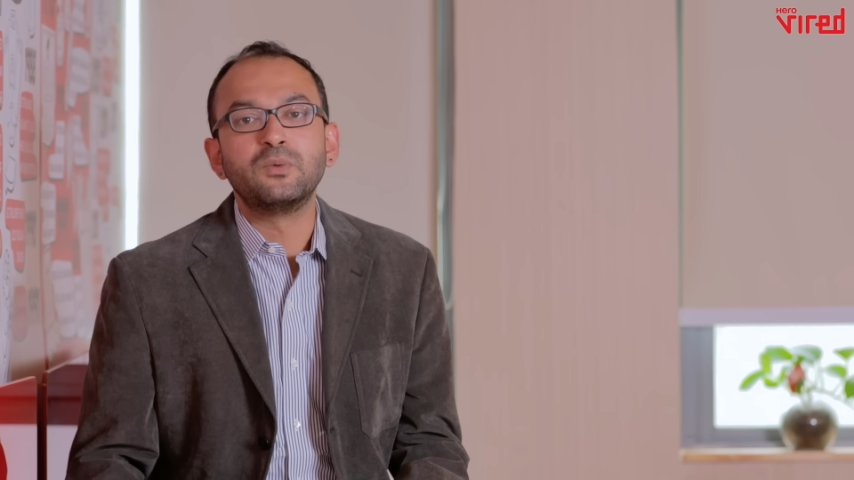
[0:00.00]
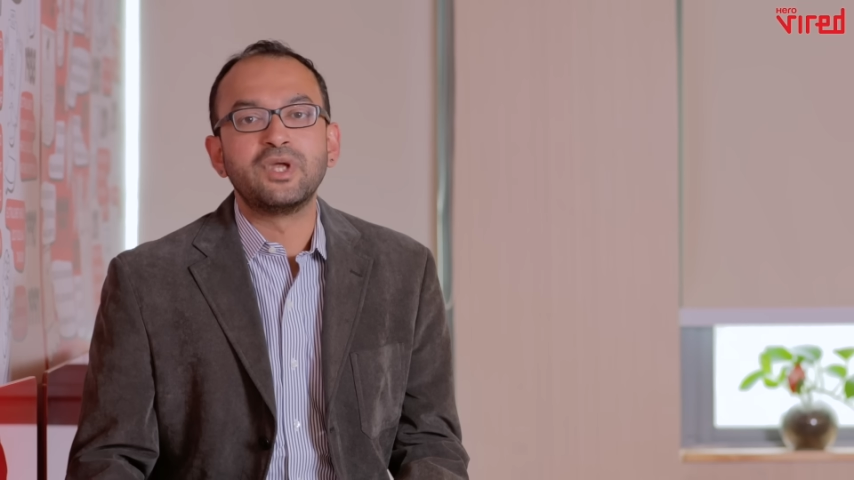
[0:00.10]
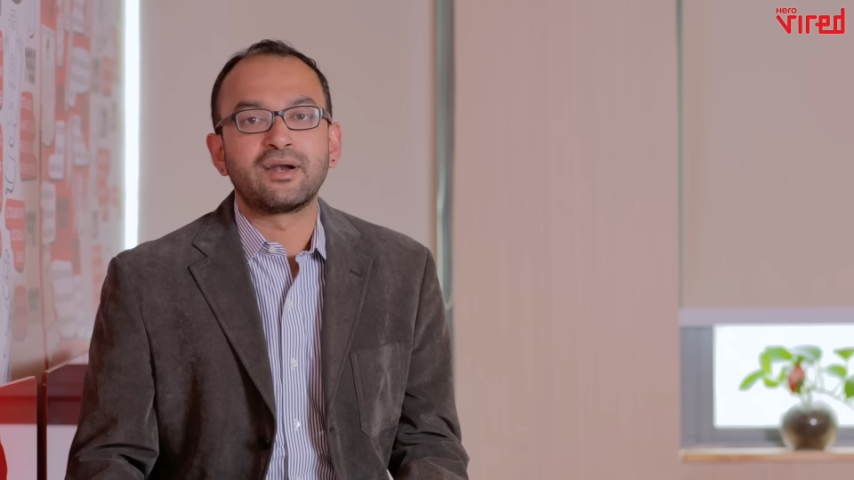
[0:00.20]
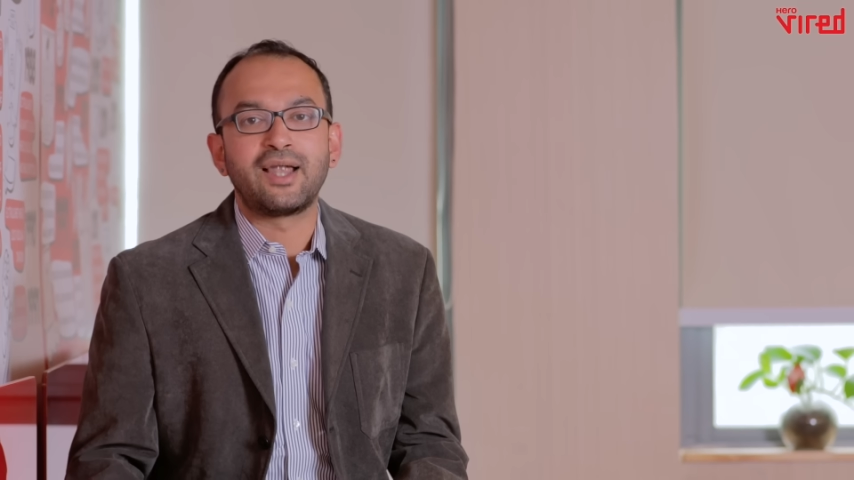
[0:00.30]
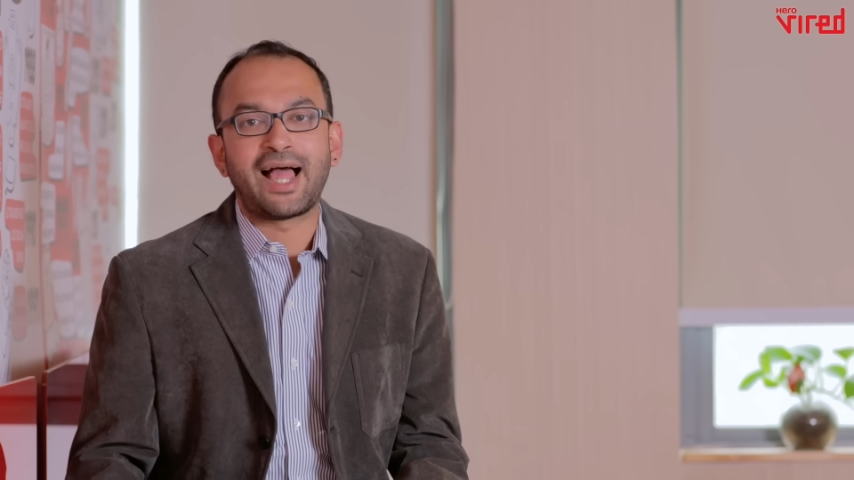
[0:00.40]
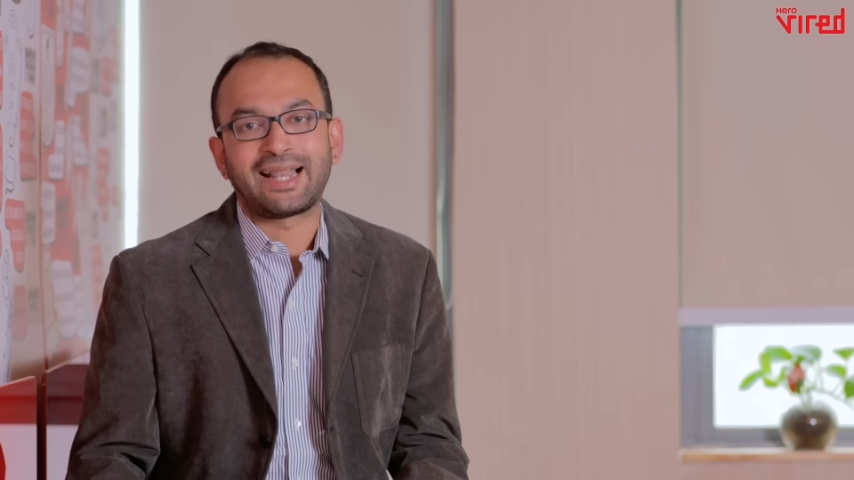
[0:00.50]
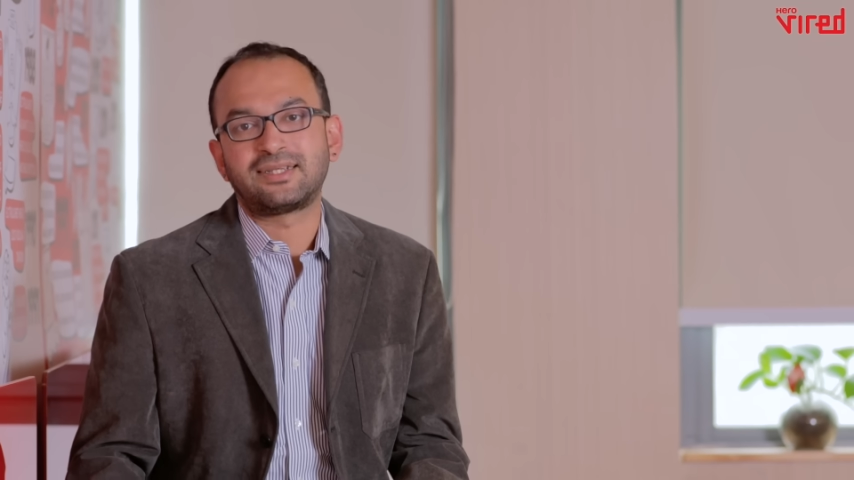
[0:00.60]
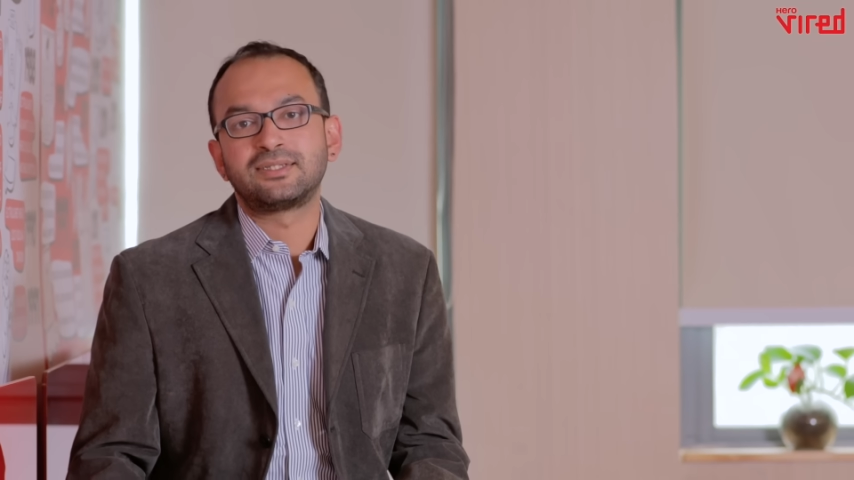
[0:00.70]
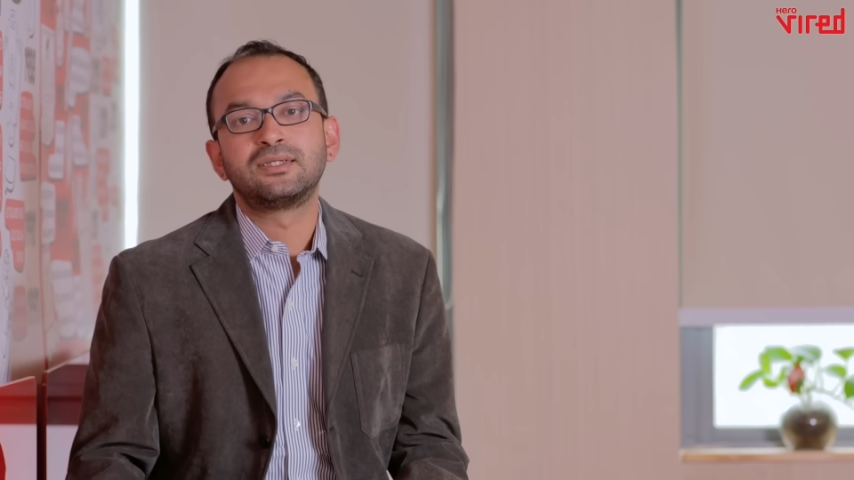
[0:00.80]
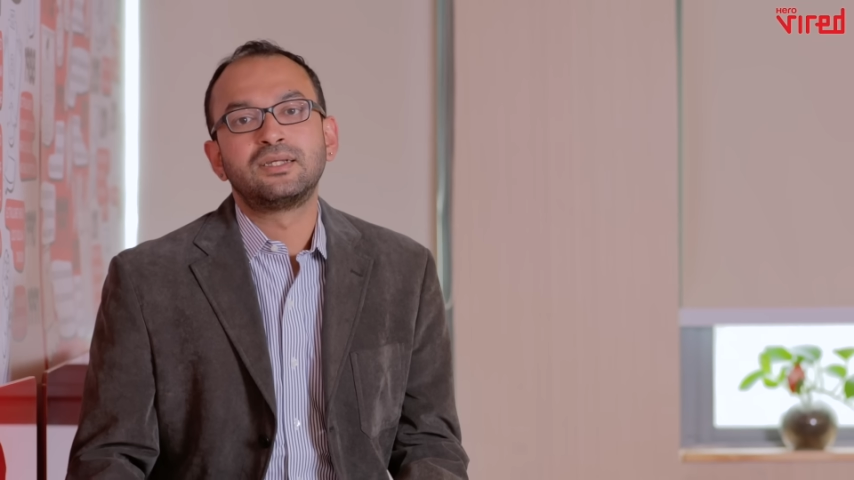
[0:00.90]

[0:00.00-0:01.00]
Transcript: We are at